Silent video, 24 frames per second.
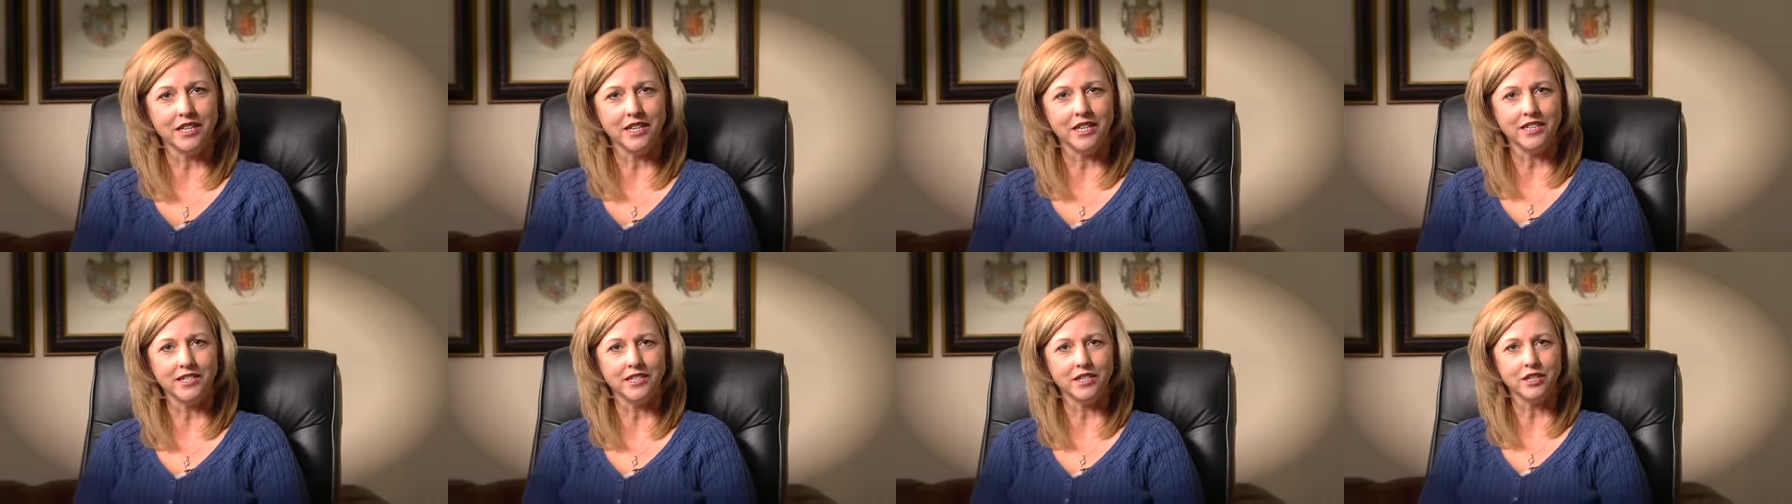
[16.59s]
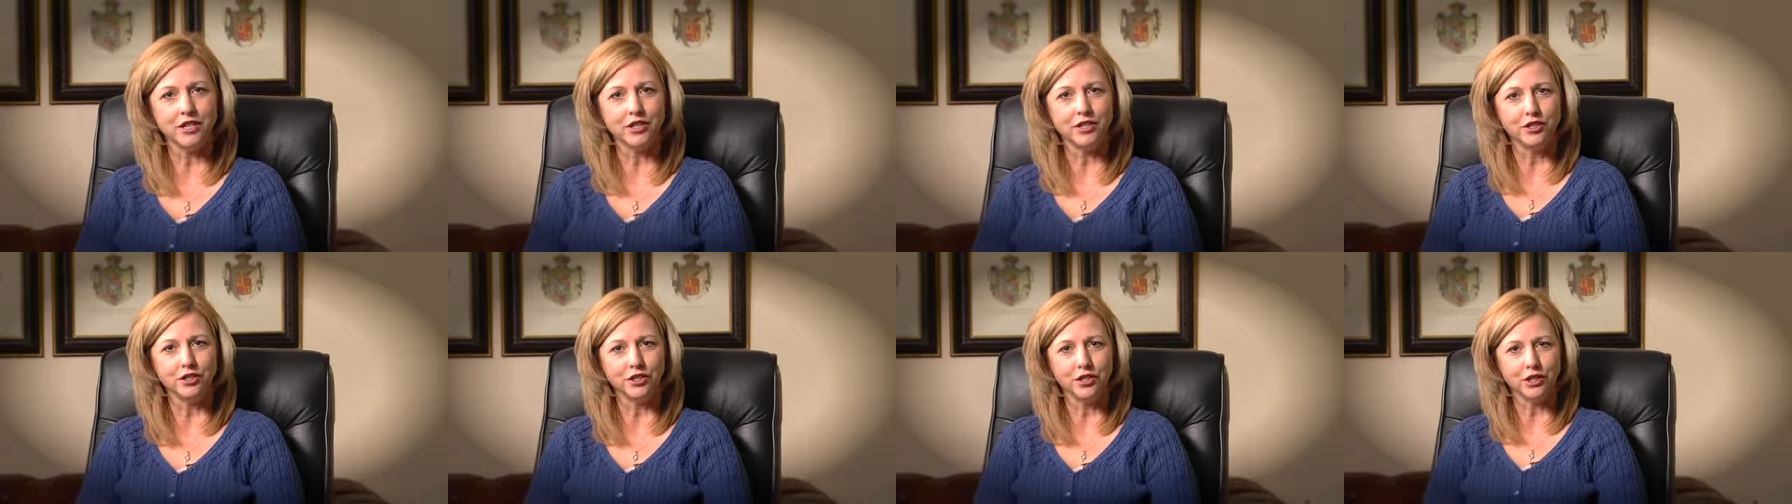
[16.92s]
He's
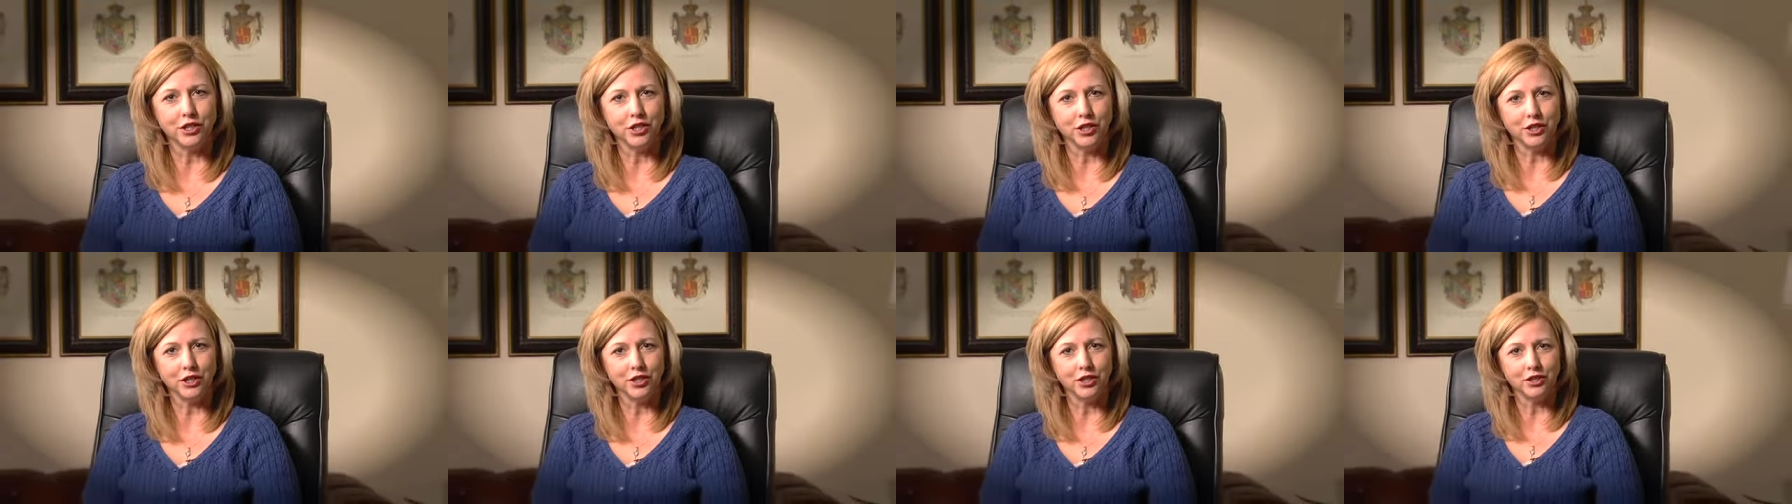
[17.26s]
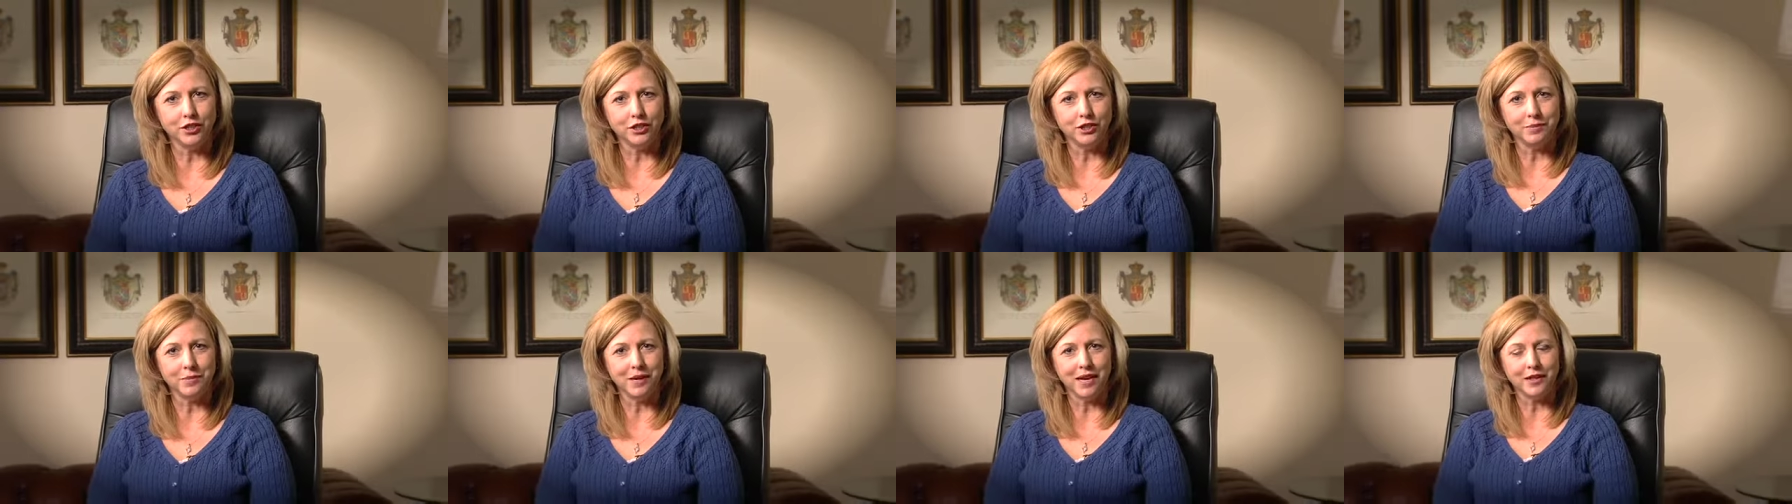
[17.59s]

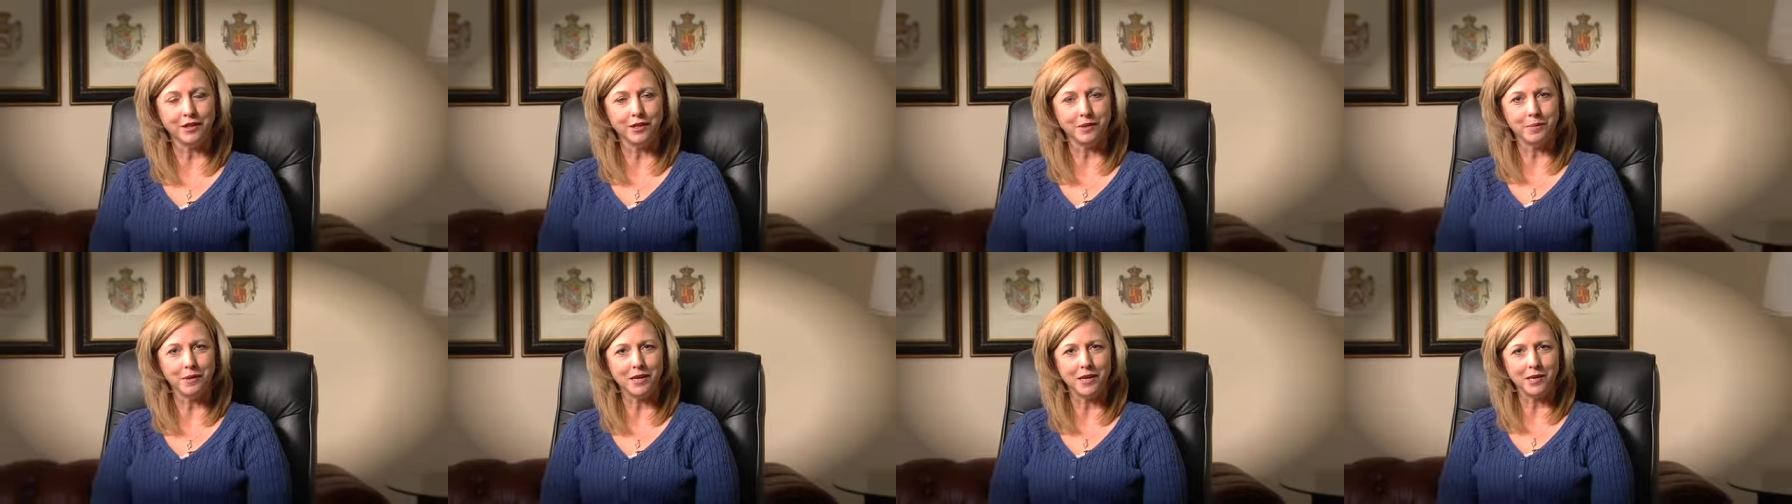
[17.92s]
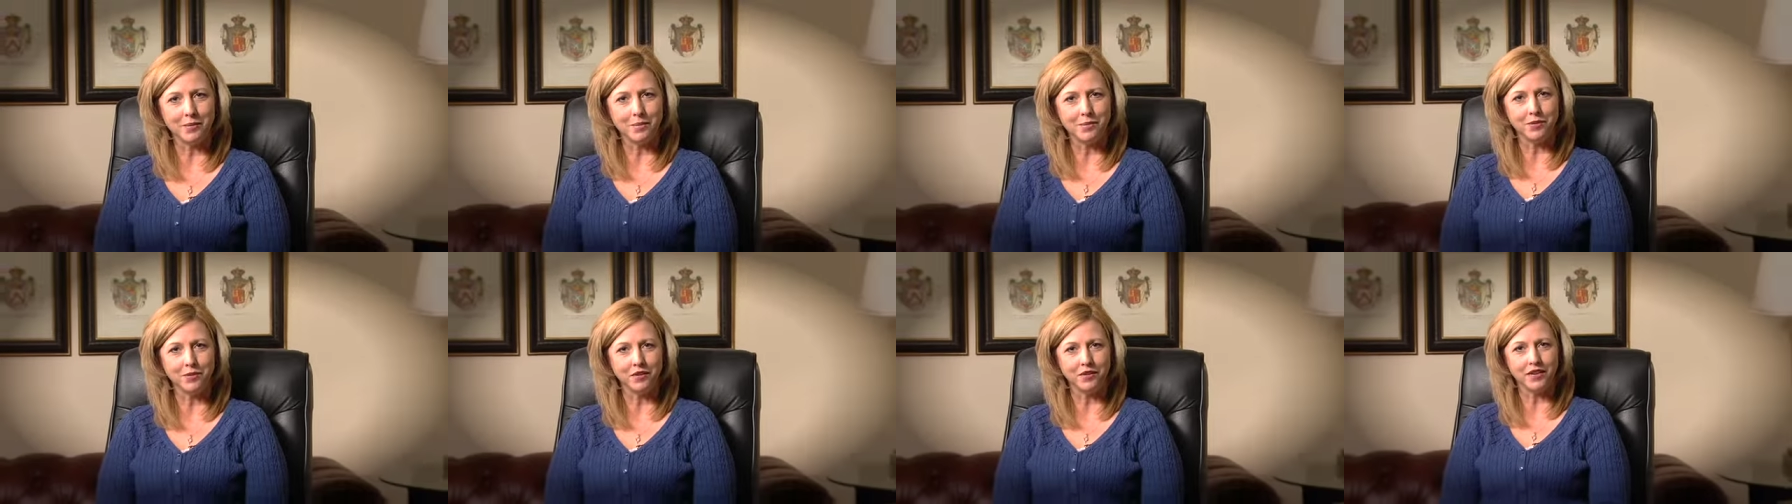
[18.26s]
concerned about the
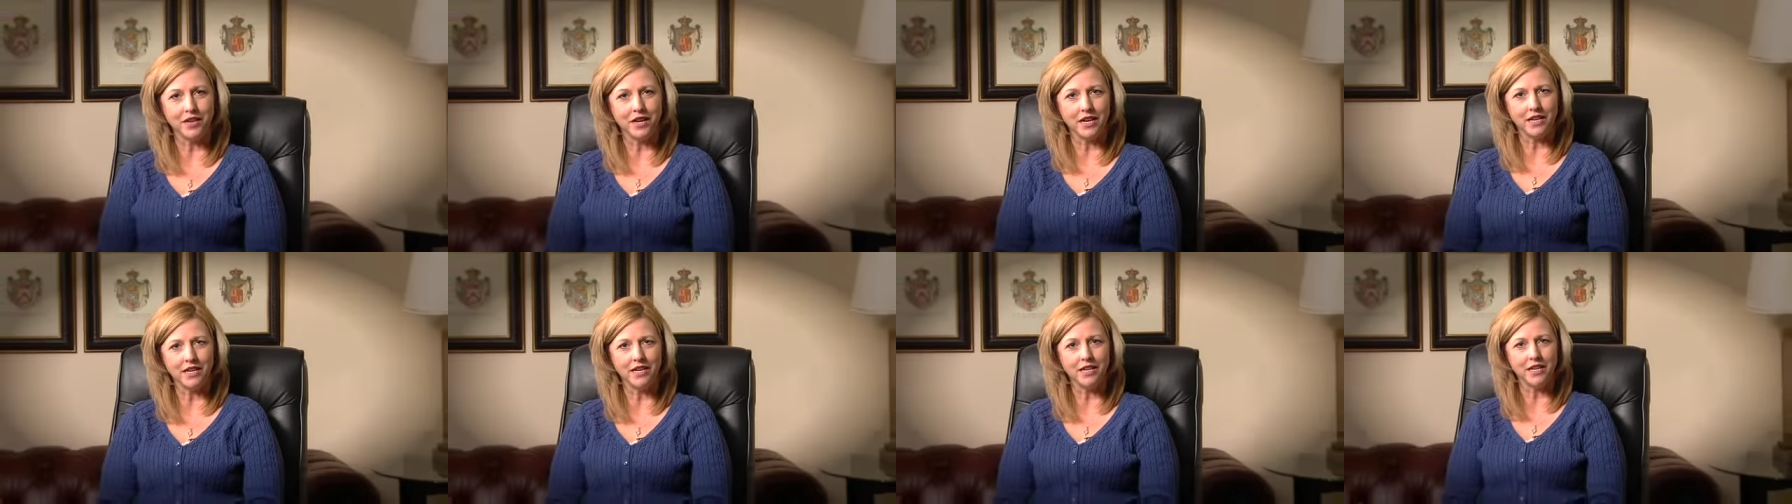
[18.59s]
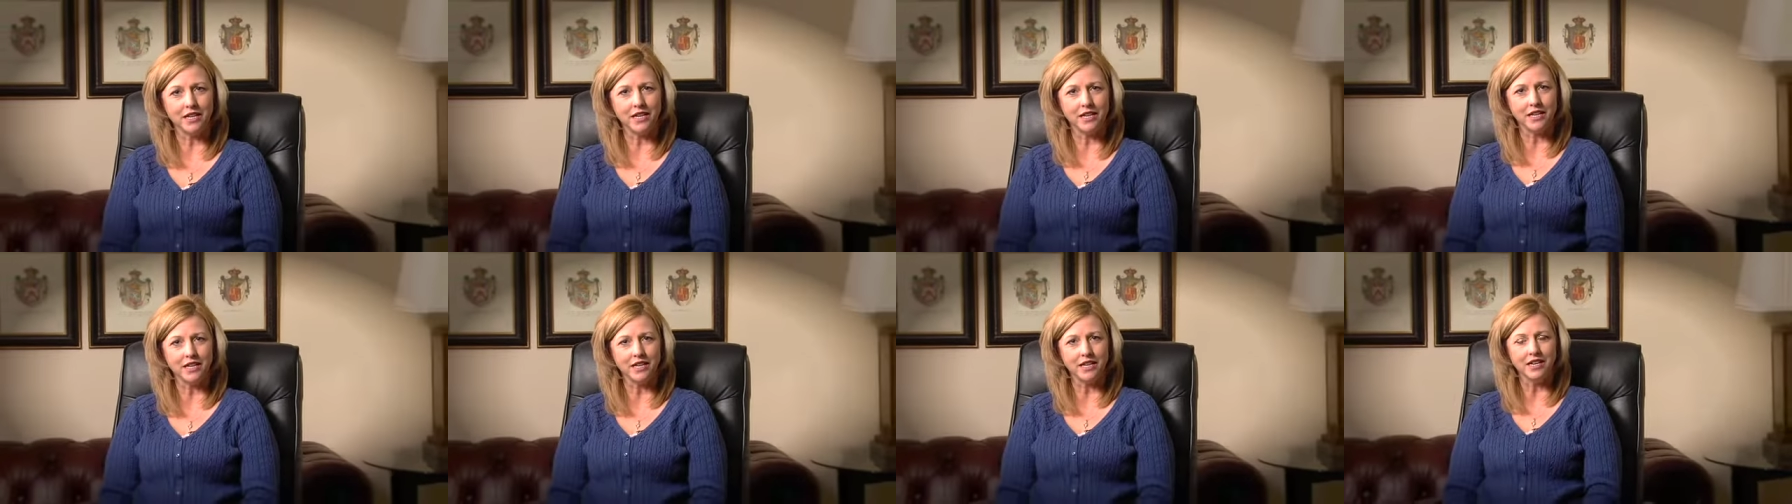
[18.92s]
people that
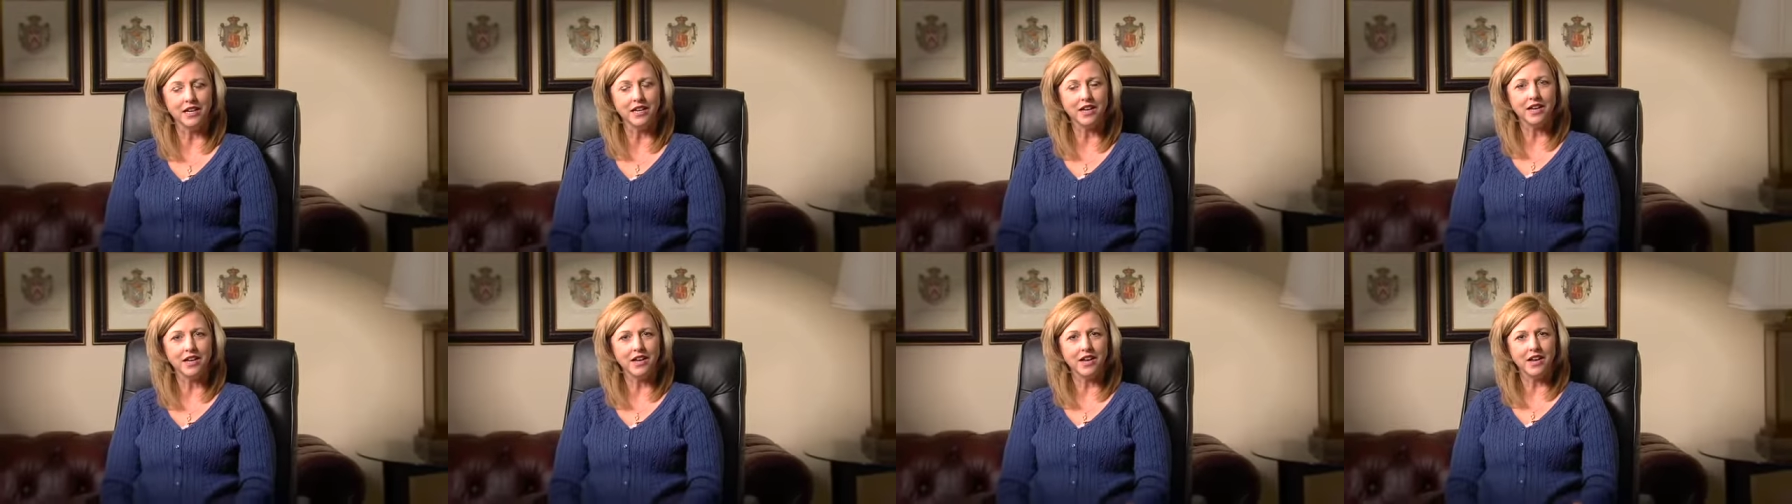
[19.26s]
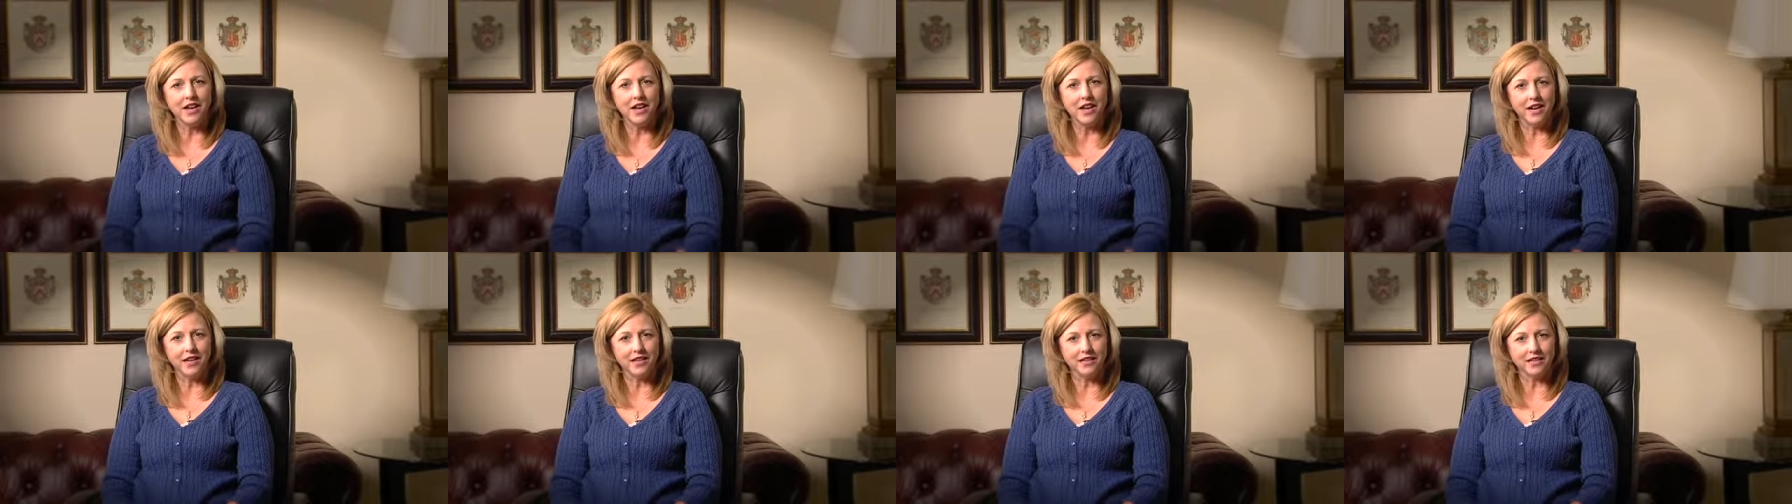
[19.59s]
he
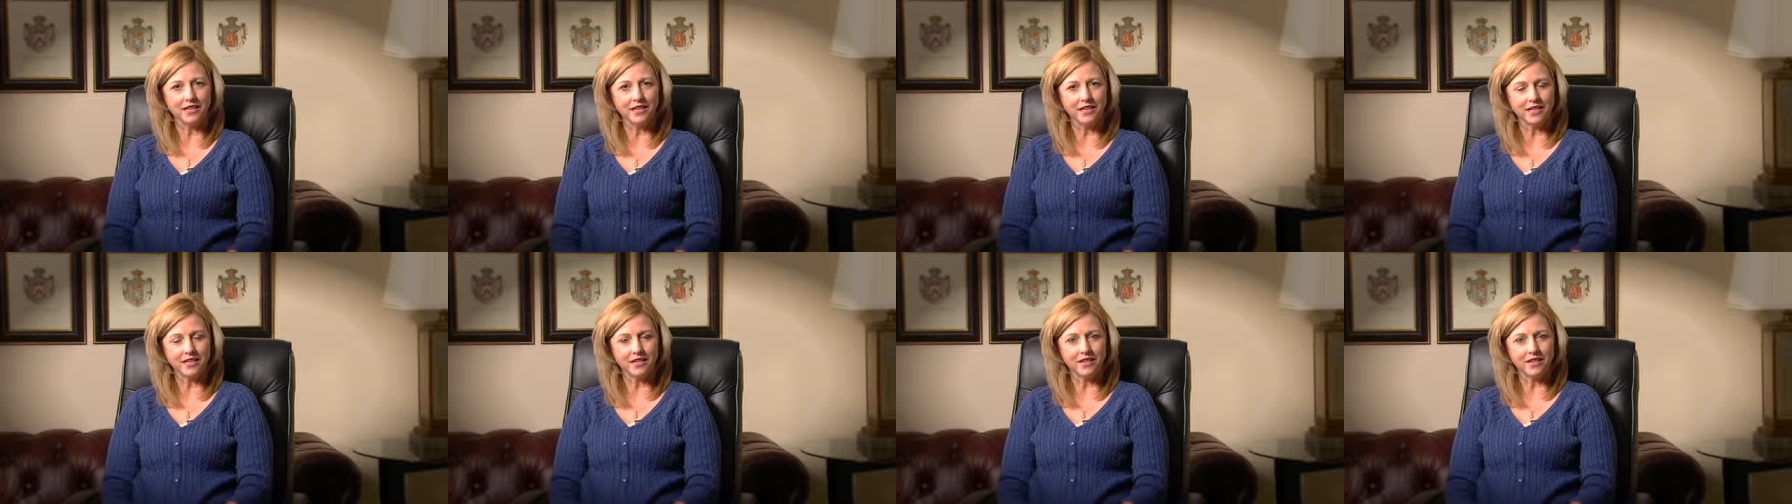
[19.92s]
has as